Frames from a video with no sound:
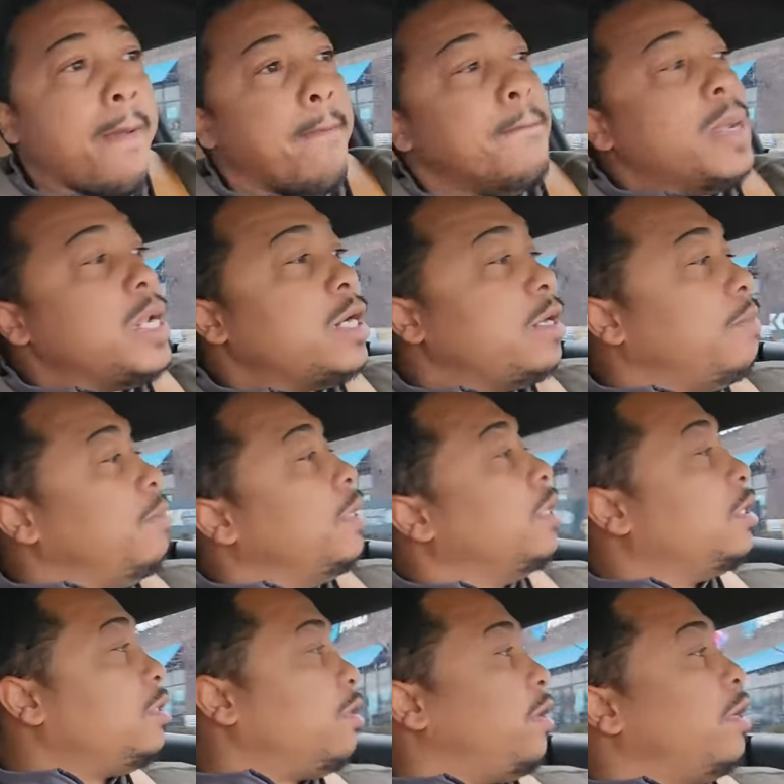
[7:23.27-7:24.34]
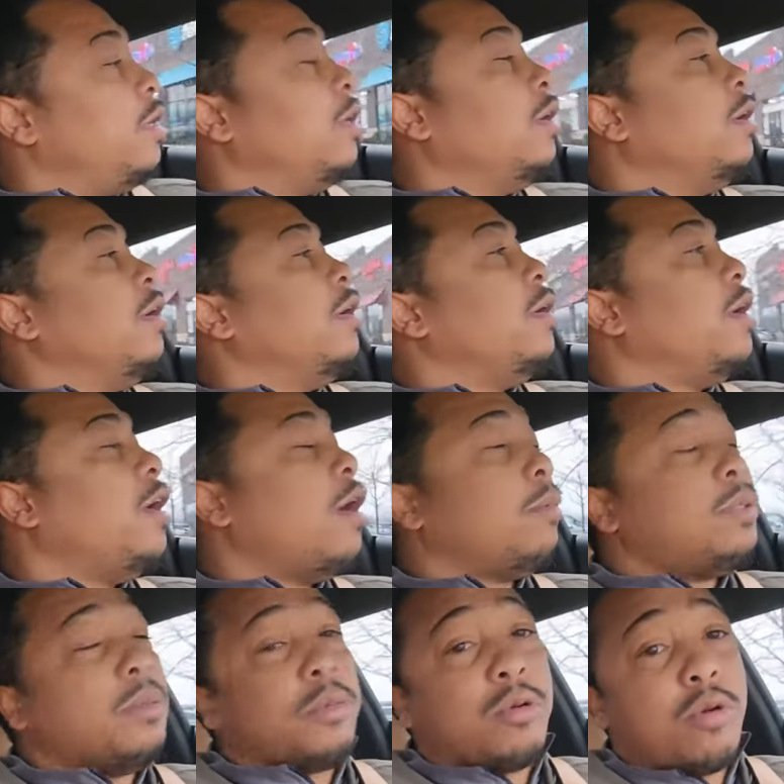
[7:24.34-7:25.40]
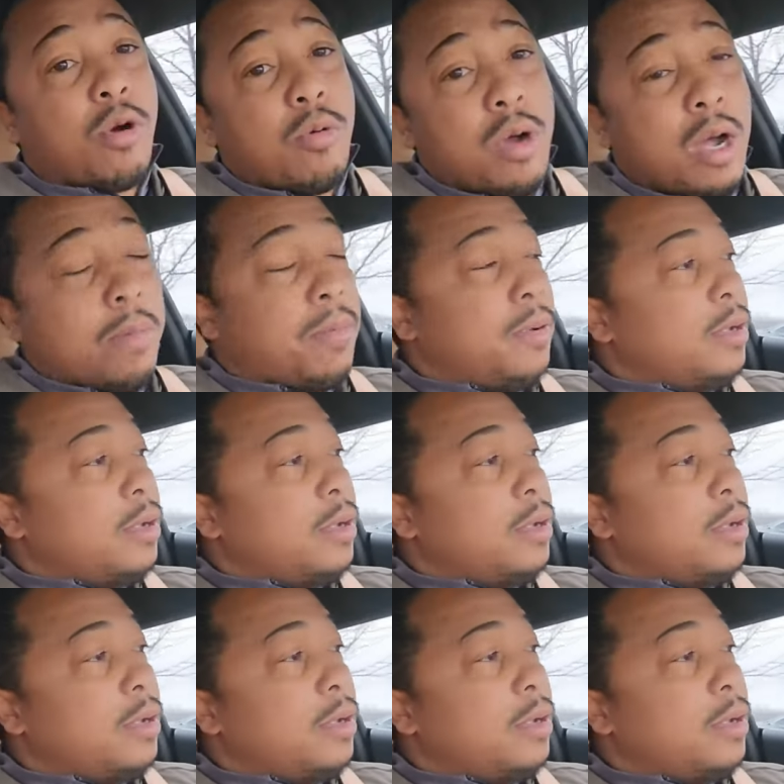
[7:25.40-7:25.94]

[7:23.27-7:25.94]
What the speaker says: being in the military helped him grow up